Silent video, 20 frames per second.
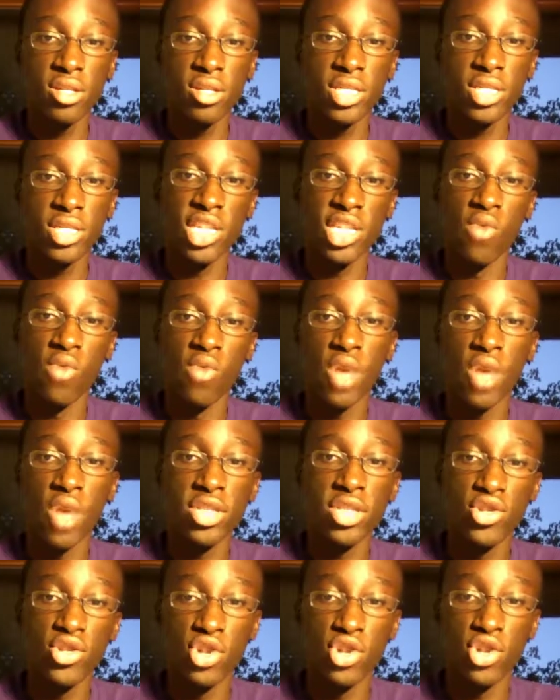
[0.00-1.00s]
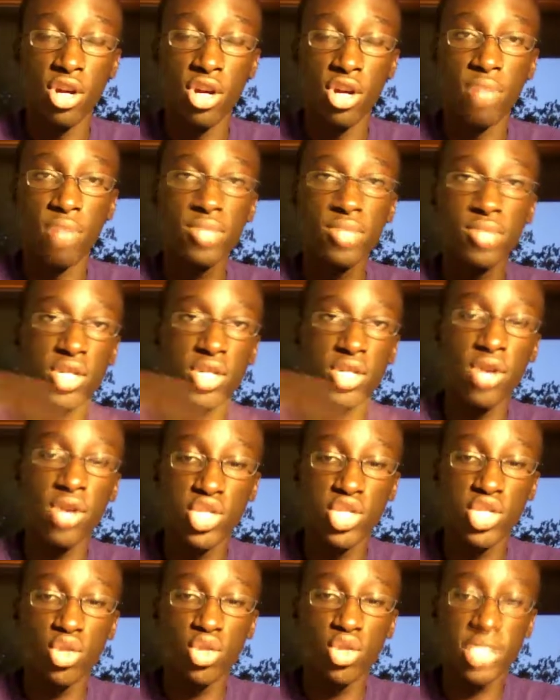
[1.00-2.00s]
the 1-year term, so it's
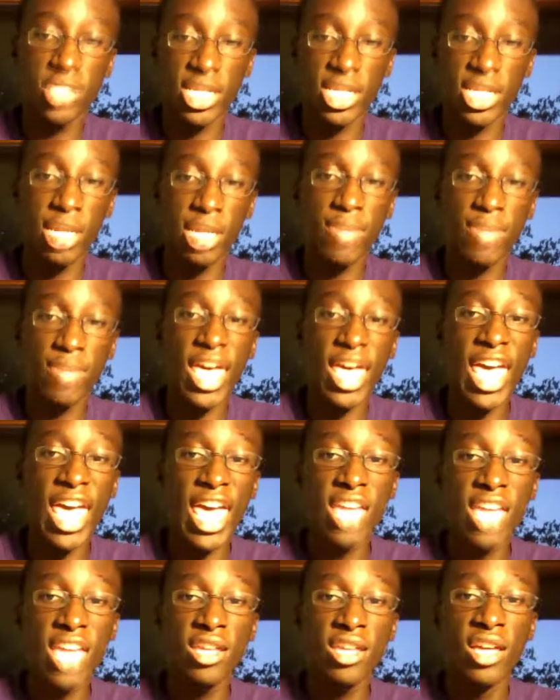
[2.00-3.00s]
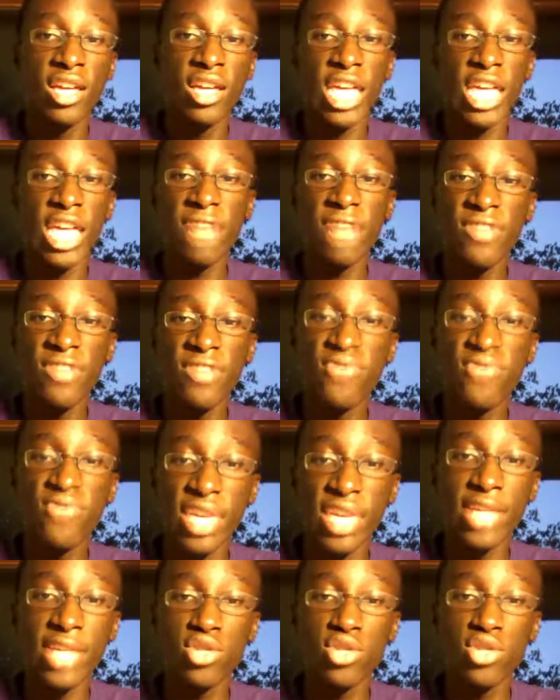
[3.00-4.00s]
yours to keep, and even if you
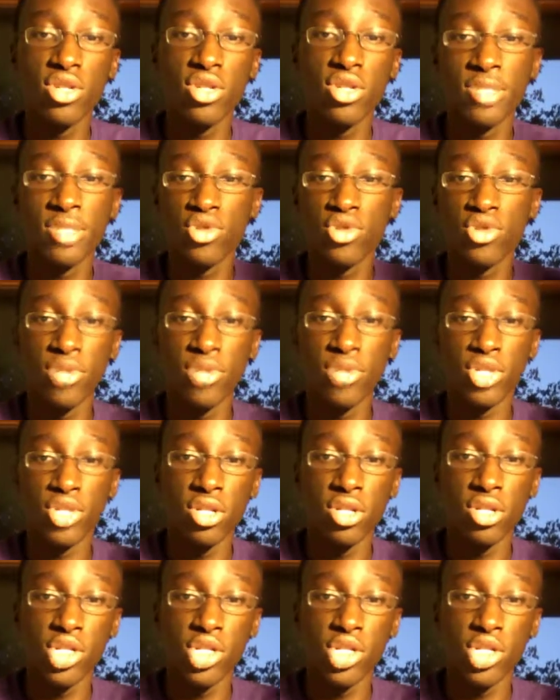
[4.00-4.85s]
cancel your subscription.